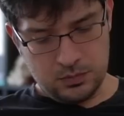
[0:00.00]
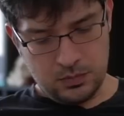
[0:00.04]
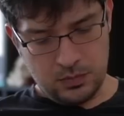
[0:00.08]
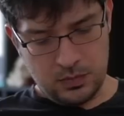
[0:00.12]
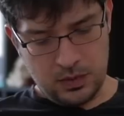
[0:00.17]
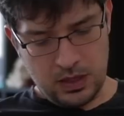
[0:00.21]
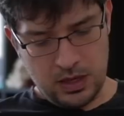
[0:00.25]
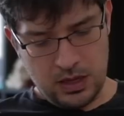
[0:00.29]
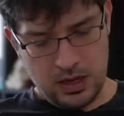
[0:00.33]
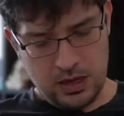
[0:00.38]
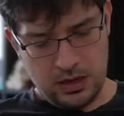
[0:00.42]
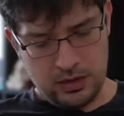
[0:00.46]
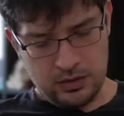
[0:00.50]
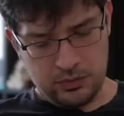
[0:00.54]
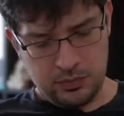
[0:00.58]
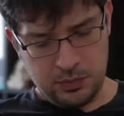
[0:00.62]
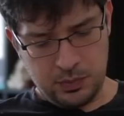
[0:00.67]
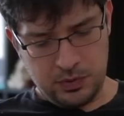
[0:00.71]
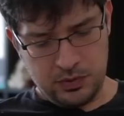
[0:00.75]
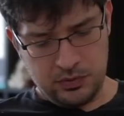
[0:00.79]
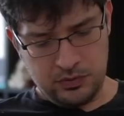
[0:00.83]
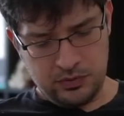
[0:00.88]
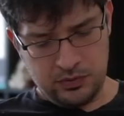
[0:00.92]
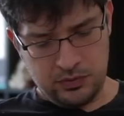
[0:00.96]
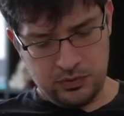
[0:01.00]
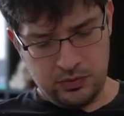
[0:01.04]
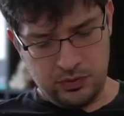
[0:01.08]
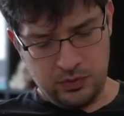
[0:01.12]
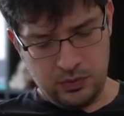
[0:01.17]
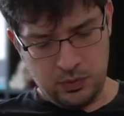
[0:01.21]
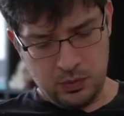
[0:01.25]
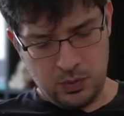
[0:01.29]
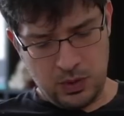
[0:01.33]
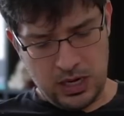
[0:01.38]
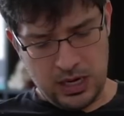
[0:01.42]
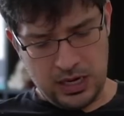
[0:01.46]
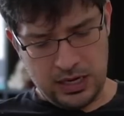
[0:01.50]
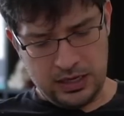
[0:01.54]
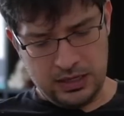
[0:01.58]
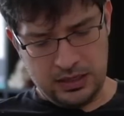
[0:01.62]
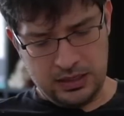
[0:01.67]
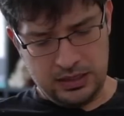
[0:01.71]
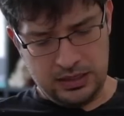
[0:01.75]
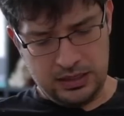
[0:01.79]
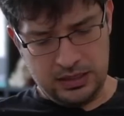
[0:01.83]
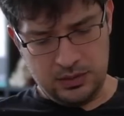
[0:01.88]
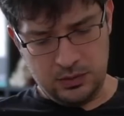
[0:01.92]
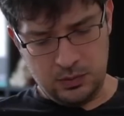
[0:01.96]
X plus 2y
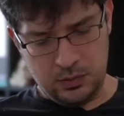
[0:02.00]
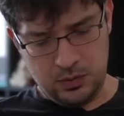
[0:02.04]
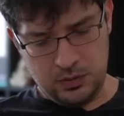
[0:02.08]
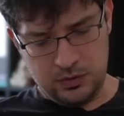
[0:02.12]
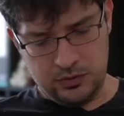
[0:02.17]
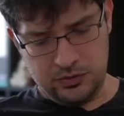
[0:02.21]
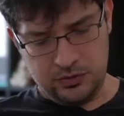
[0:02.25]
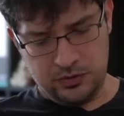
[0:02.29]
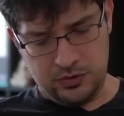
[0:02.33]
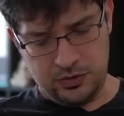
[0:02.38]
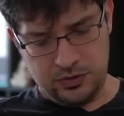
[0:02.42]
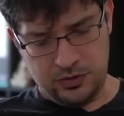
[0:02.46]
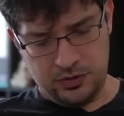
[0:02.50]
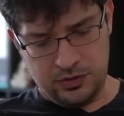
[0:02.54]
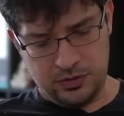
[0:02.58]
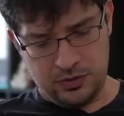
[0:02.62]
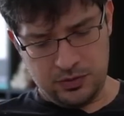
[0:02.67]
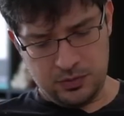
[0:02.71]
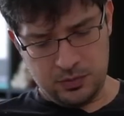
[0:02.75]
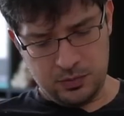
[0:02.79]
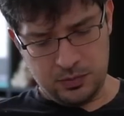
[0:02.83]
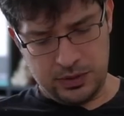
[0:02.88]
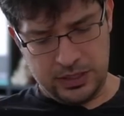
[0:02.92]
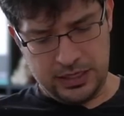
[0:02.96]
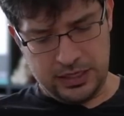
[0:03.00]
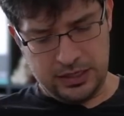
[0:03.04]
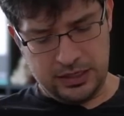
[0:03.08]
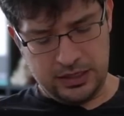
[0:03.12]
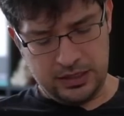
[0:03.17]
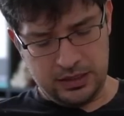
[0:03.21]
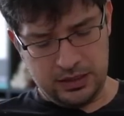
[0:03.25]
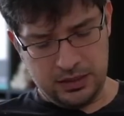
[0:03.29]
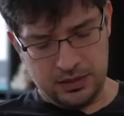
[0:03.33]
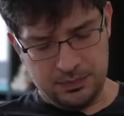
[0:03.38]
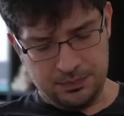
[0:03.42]
equals 3